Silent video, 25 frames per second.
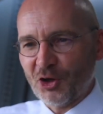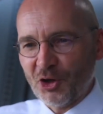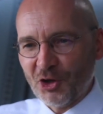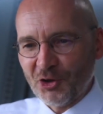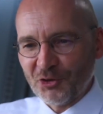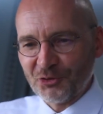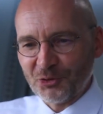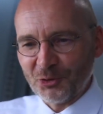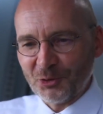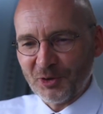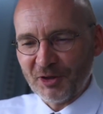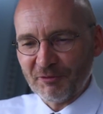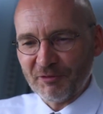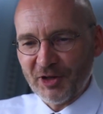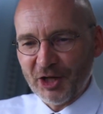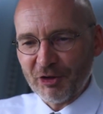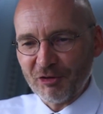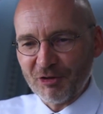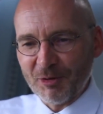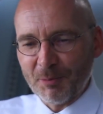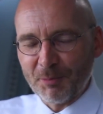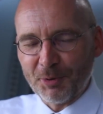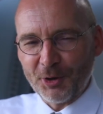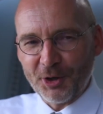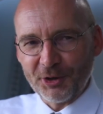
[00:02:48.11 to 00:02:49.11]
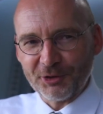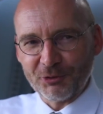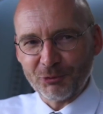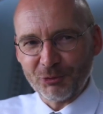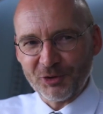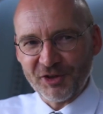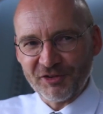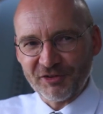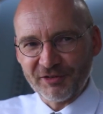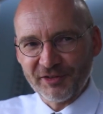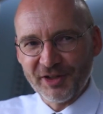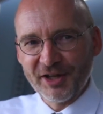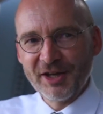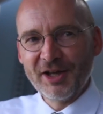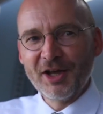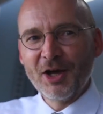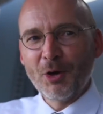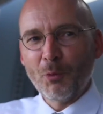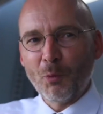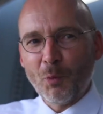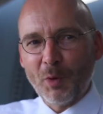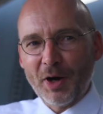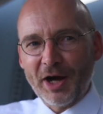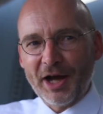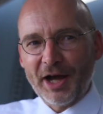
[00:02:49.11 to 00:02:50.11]
also a very important reason
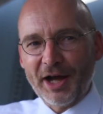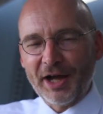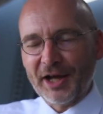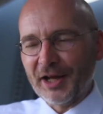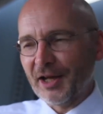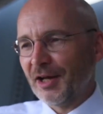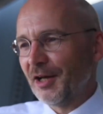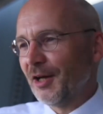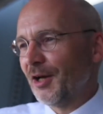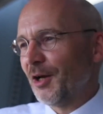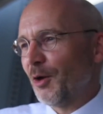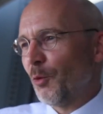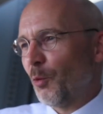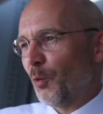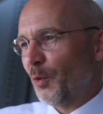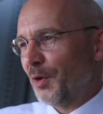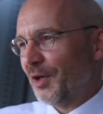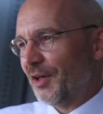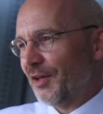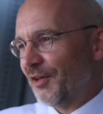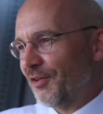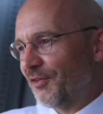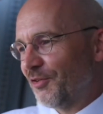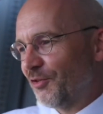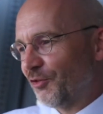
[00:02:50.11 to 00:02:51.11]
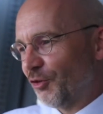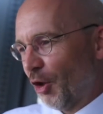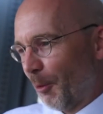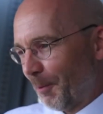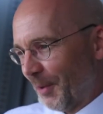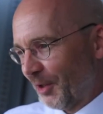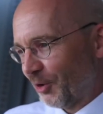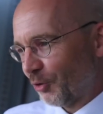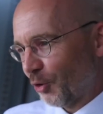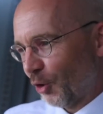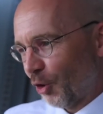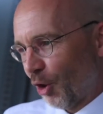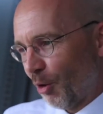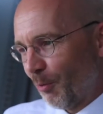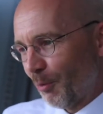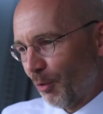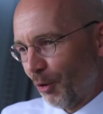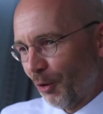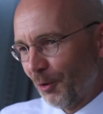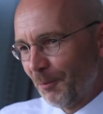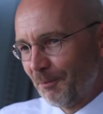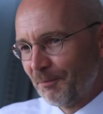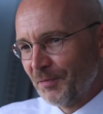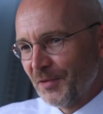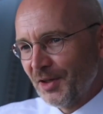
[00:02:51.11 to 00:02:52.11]
why we stop at
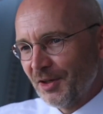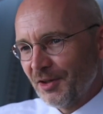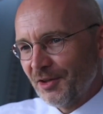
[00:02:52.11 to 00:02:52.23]
Colombo.